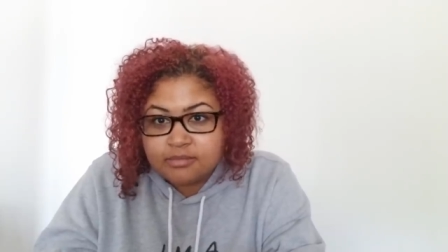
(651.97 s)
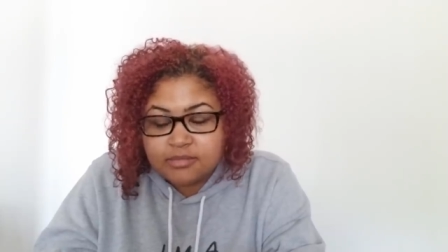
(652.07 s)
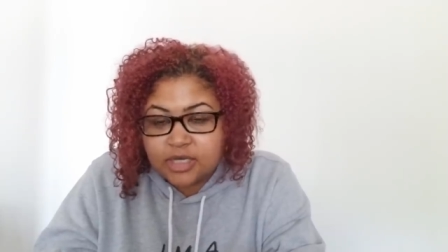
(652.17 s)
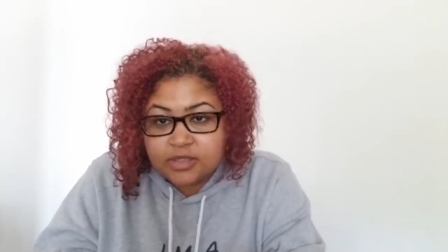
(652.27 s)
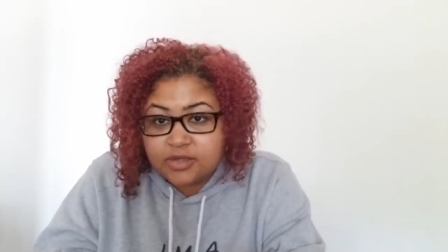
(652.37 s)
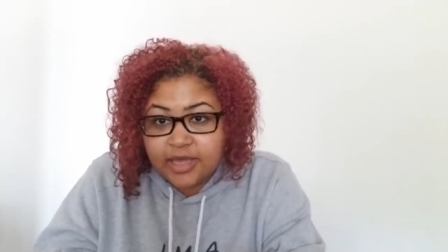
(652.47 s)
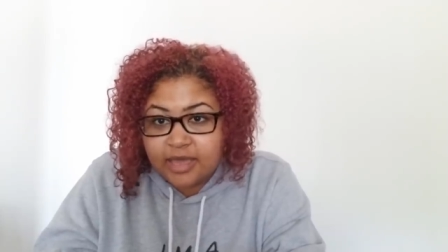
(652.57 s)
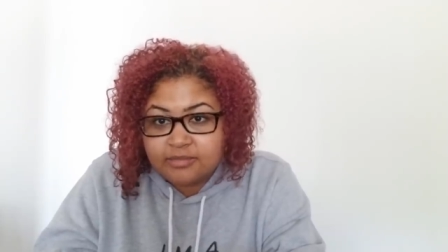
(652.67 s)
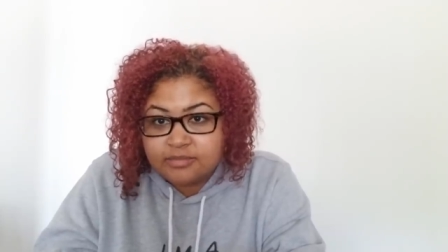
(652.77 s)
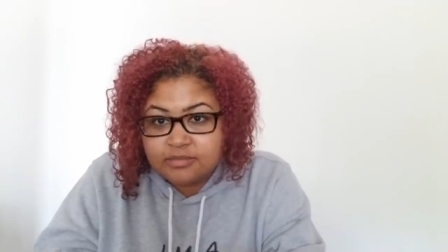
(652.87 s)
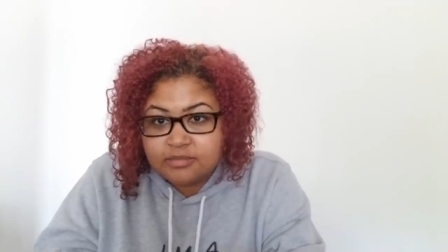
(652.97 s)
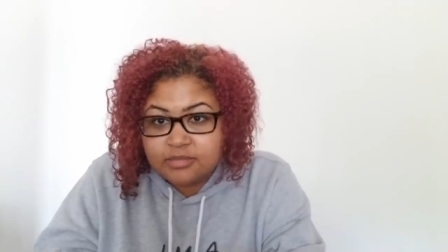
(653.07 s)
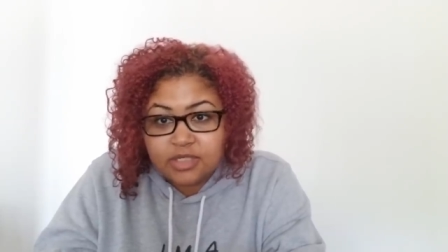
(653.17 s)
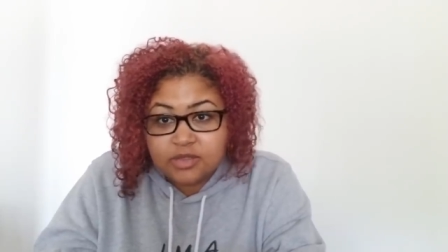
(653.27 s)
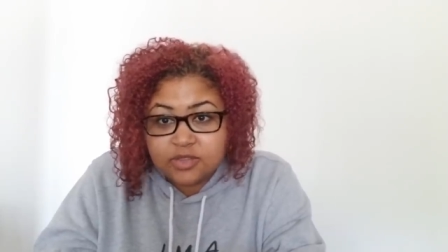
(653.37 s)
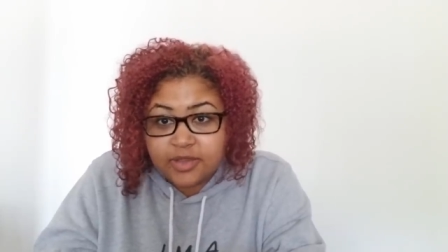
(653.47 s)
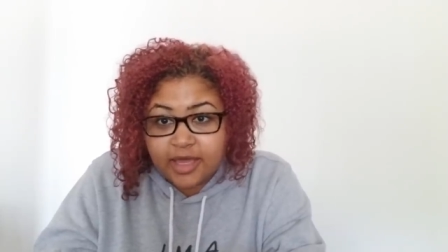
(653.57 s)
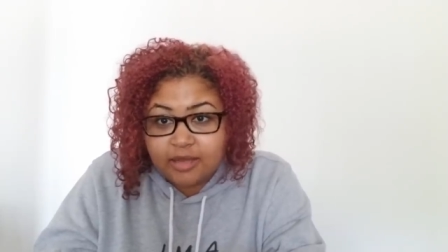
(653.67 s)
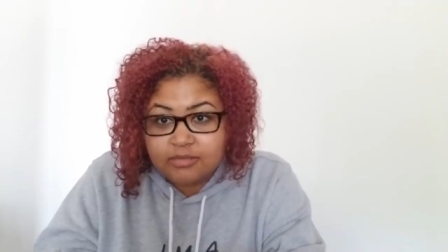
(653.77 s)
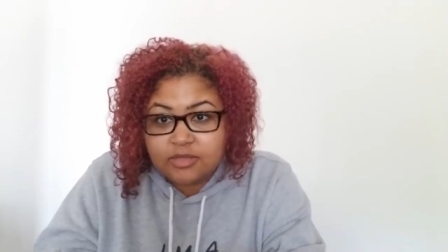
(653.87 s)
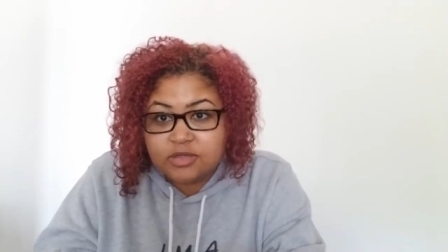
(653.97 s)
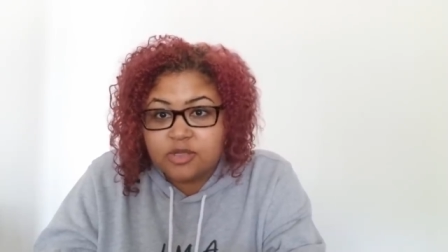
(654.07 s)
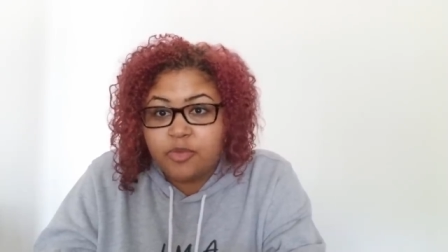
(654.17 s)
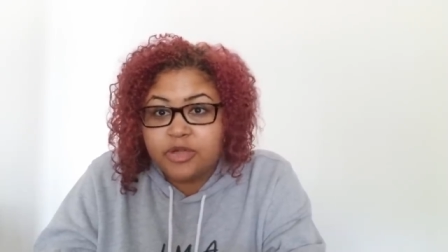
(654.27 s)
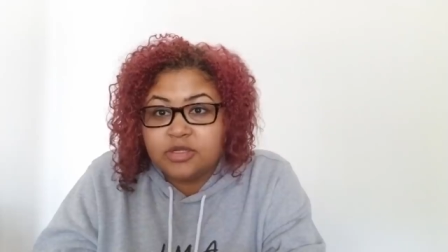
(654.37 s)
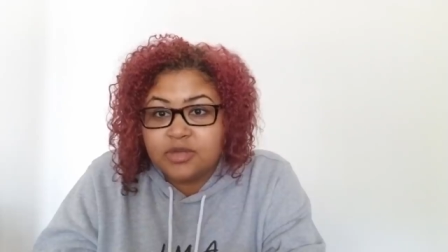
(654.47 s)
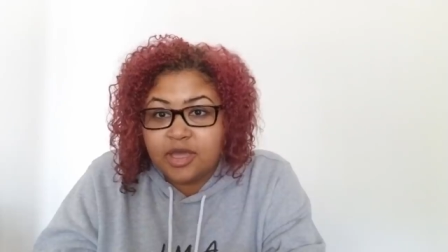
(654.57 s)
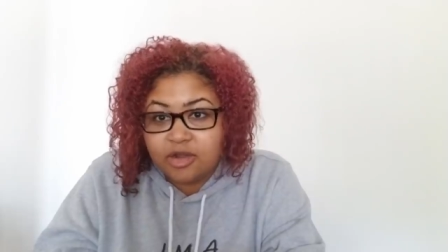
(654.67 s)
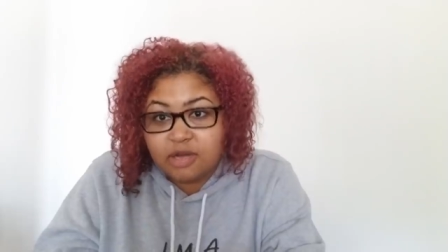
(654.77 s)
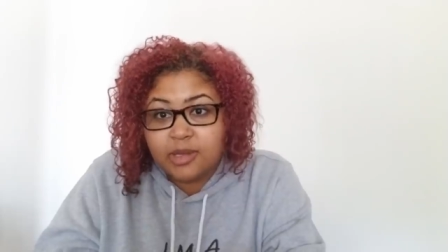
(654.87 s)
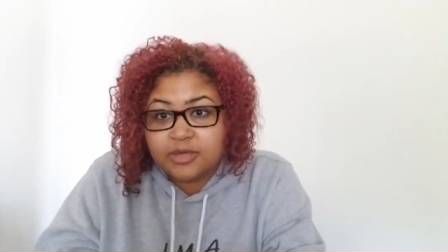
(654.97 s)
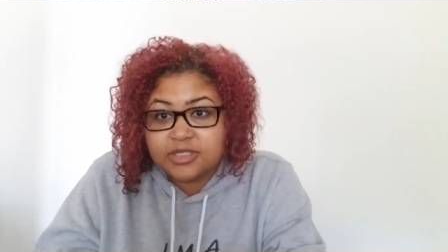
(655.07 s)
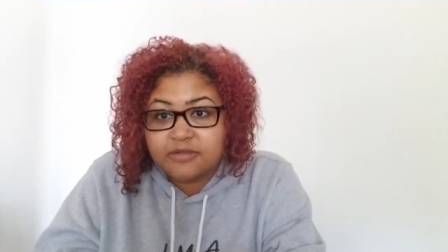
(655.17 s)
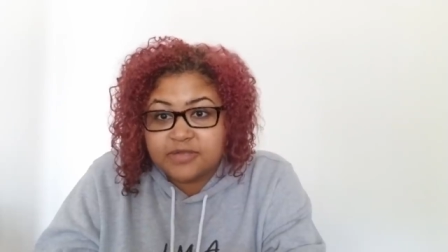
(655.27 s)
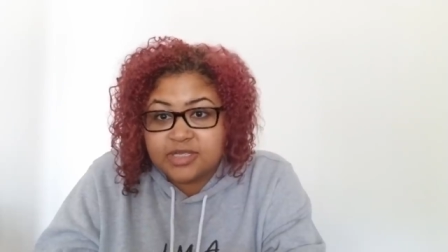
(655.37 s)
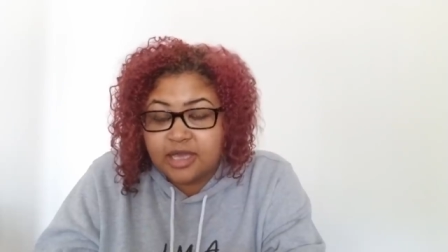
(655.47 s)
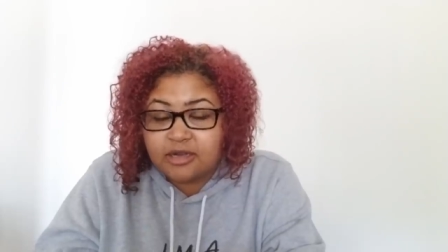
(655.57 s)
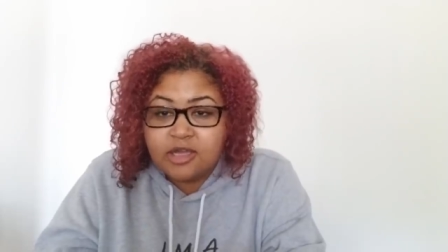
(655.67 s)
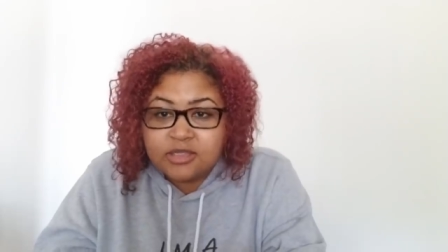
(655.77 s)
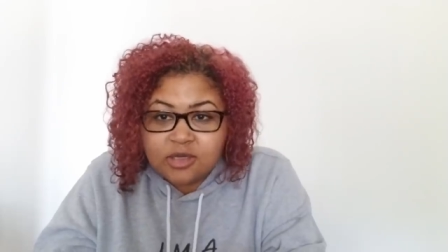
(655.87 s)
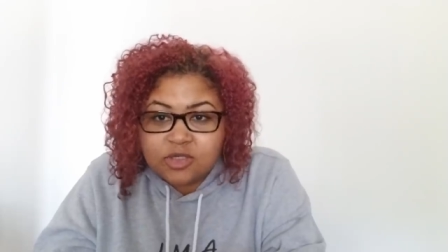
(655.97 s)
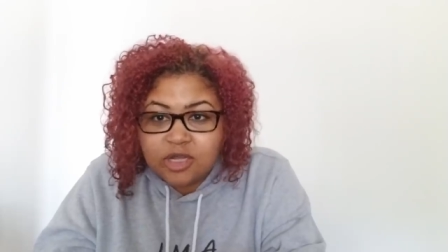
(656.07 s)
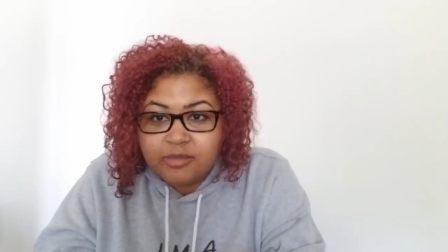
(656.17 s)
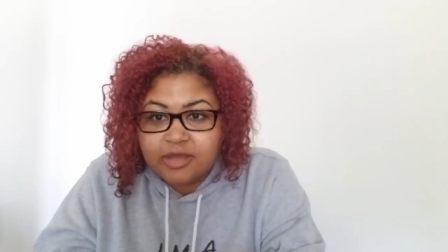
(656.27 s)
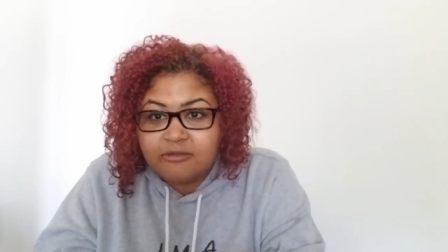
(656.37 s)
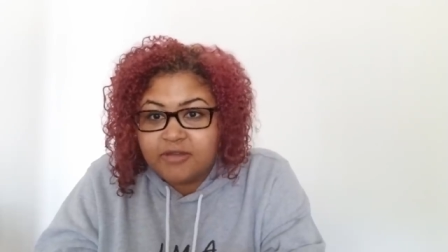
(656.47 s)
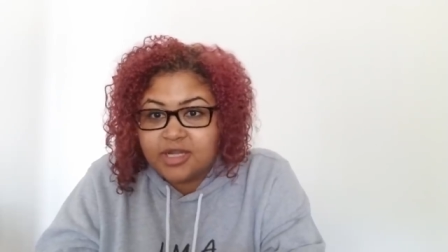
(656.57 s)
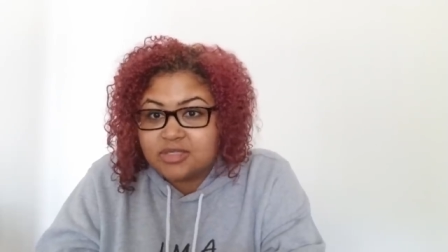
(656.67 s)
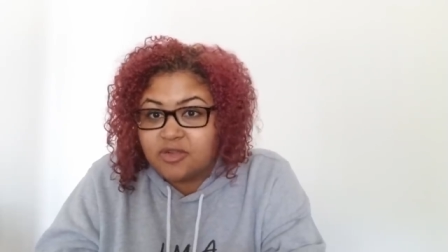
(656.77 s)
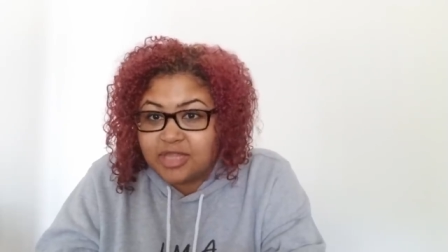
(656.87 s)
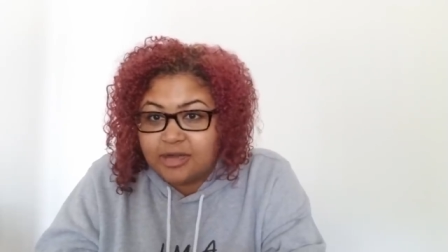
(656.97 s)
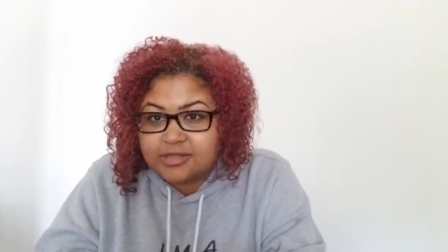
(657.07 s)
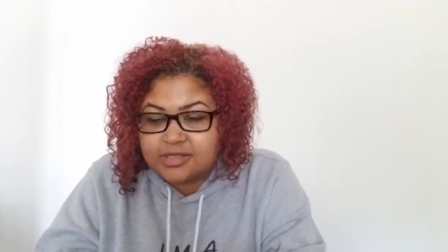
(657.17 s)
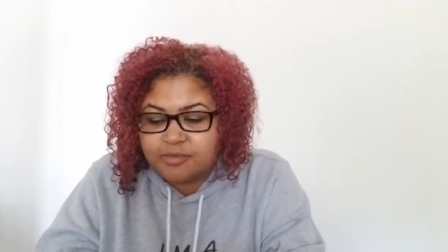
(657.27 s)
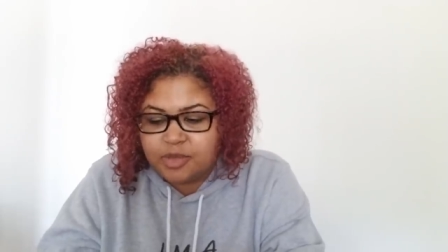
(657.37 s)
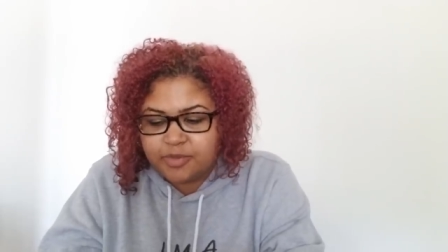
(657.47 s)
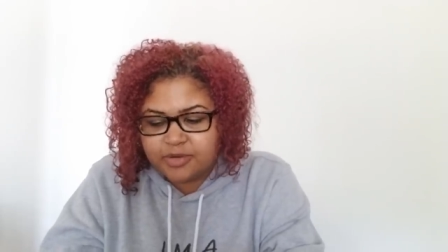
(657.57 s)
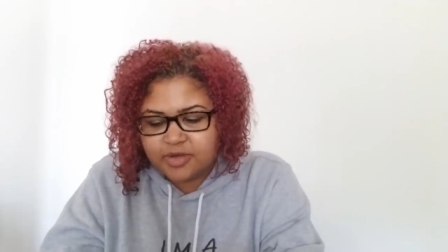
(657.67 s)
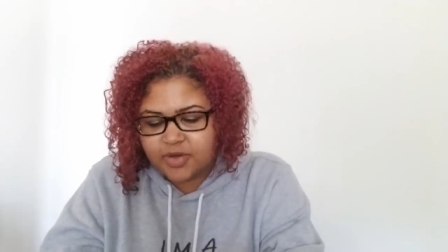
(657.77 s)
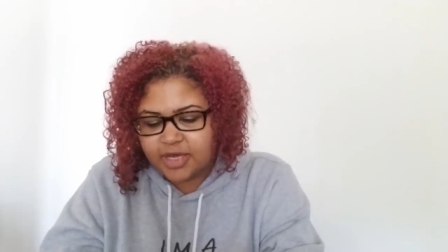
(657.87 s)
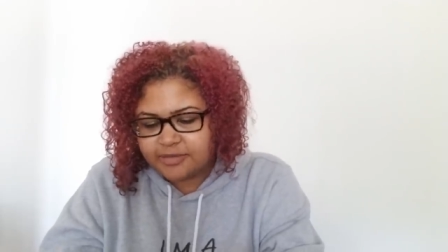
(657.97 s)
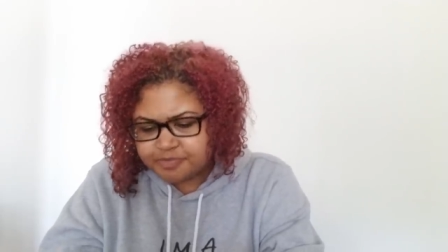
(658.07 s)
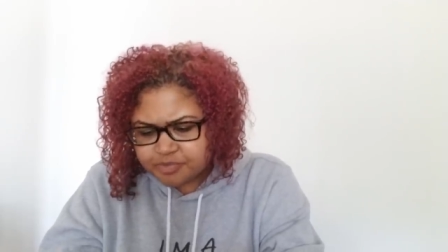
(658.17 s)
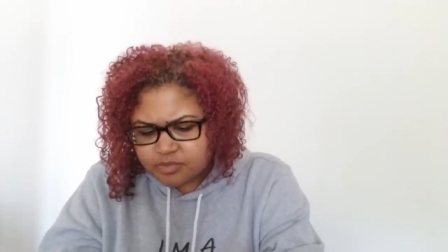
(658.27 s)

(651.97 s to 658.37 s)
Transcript: Don't do that. Don't do that there's no point in doing that. You're going to make yourself insane. Don't try to make it fit. It's for thousands of people, okay?